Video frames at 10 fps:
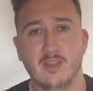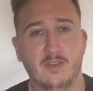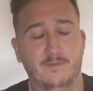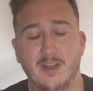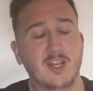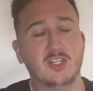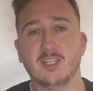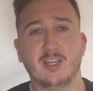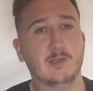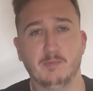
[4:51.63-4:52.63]
The finish
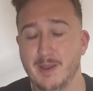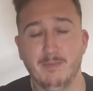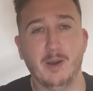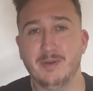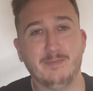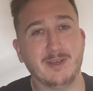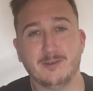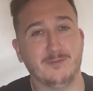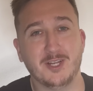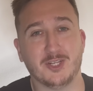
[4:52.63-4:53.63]
is, he might be the
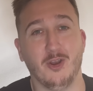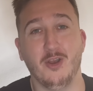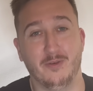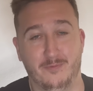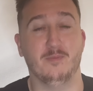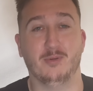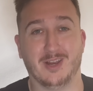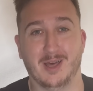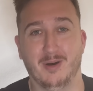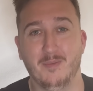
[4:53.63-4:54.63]
best finisher at the football
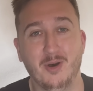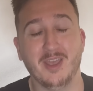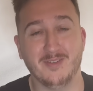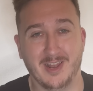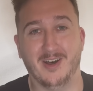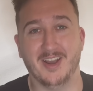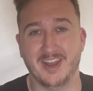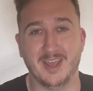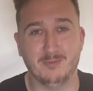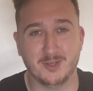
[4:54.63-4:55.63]
club. I'm not even lying.
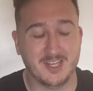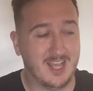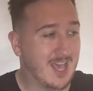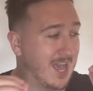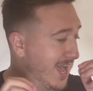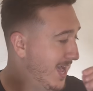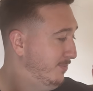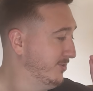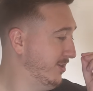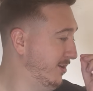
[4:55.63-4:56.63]
It was
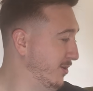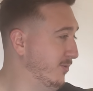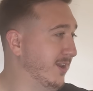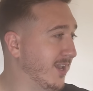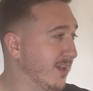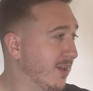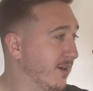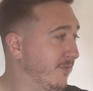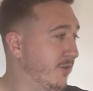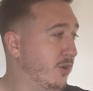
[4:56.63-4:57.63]
absolutely
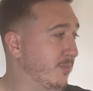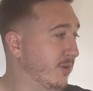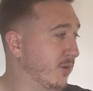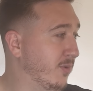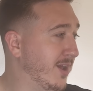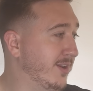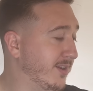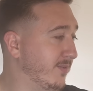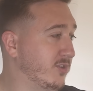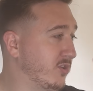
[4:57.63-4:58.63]
phenomenal. And
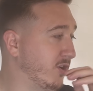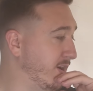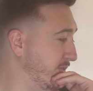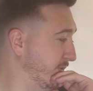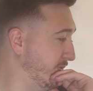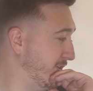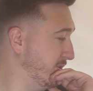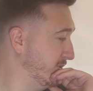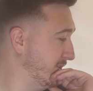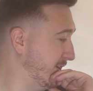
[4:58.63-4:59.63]
they've just shown the
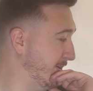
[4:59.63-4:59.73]
first.